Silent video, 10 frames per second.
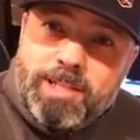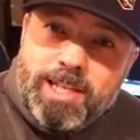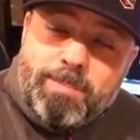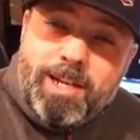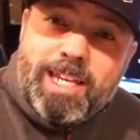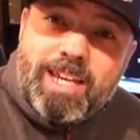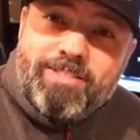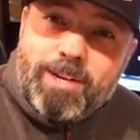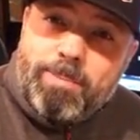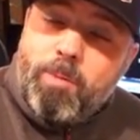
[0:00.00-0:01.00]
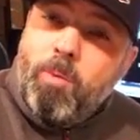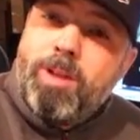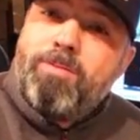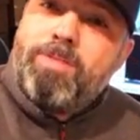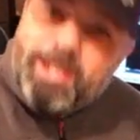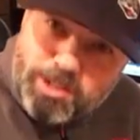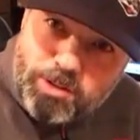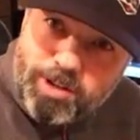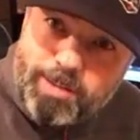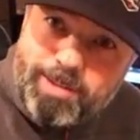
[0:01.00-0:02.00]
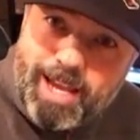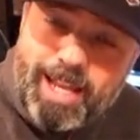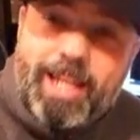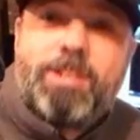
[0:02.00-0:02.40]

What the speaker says: that might give up on what vehicle I'm getting.